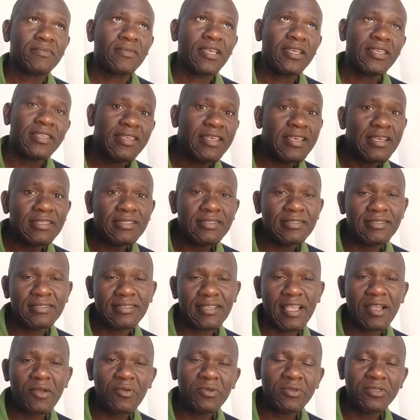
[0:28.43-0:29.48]
yes, I
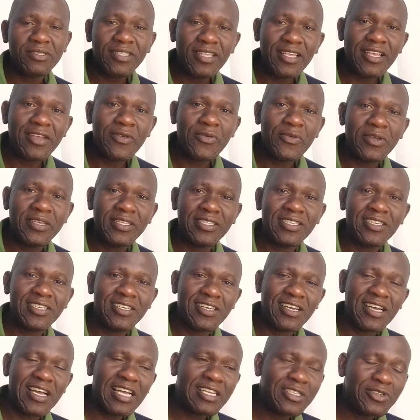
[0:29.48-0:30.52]
could say we
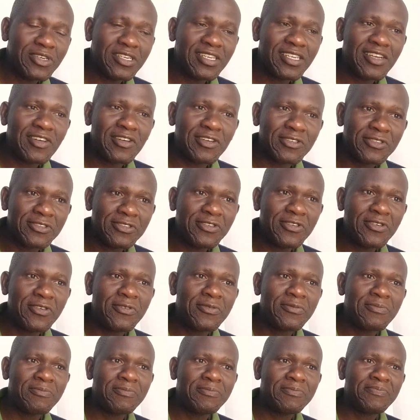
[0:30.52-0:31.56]
actually
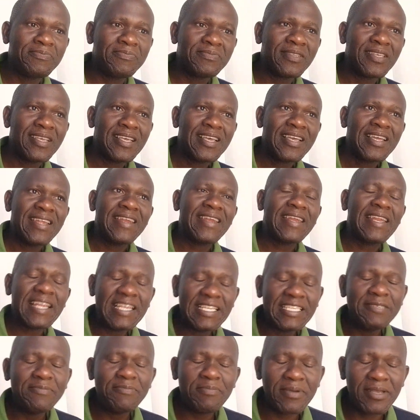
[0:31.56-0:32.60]
consume
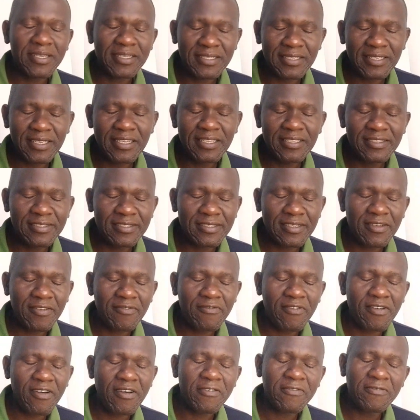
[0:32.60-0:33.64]
90% of
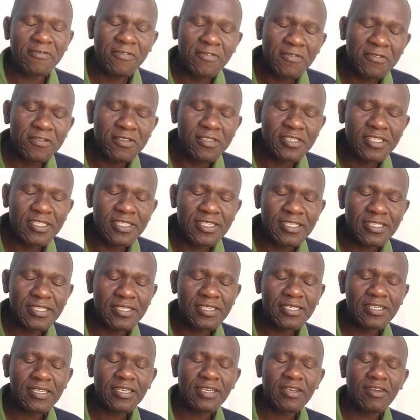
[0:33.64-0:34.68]
our food
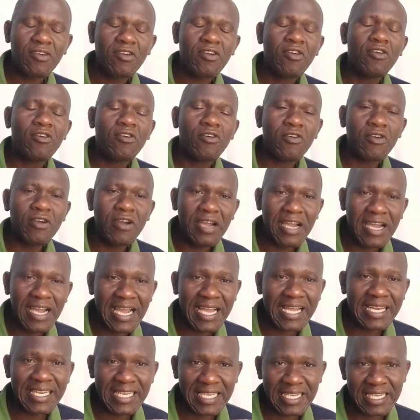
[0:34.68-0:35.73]

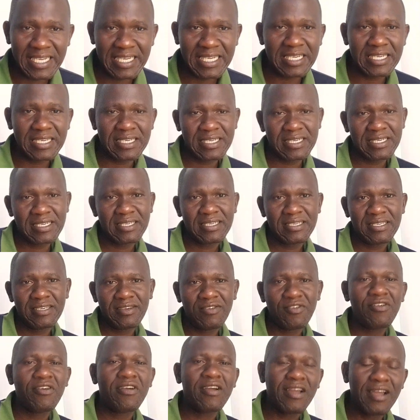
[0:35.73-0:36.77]
organic
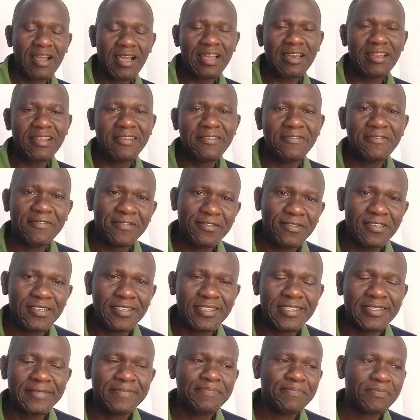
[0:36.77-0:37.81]
organic food
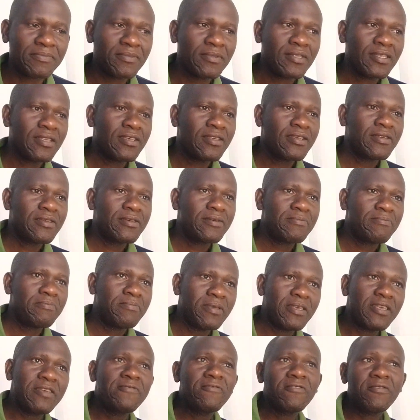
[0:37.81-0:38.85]

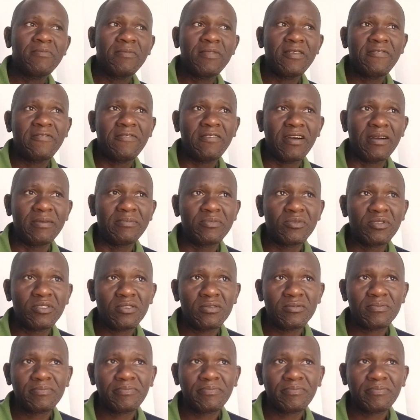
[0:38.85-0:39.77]
being from the farms.